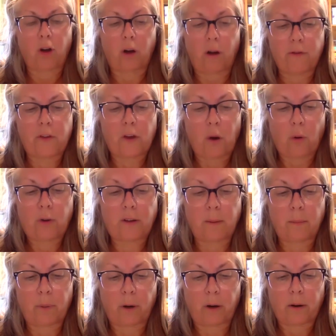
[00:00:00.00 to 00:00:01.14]
off the oak
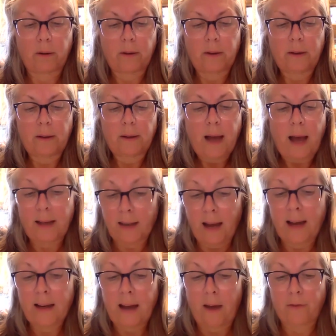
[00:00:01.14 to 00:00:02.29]
timber. At
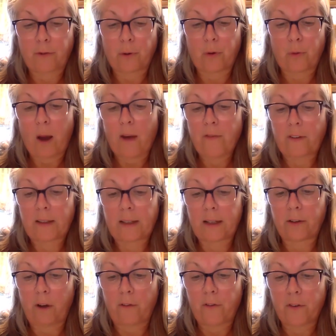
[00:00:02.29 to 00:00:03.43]
night, after his wife had
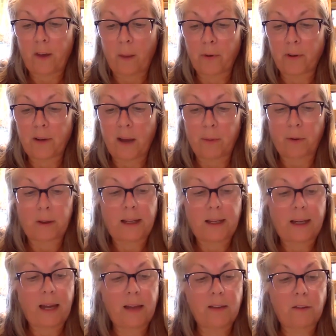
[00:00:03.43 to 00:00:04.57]
cleared off the supper table, he
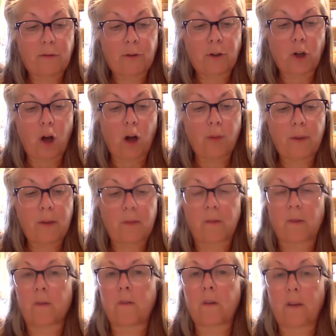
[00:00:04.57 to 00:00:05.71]
laid the foot-long
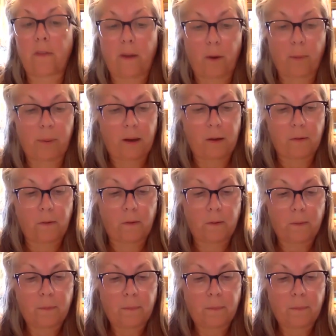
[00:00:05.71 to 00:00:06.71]
pieces in their place.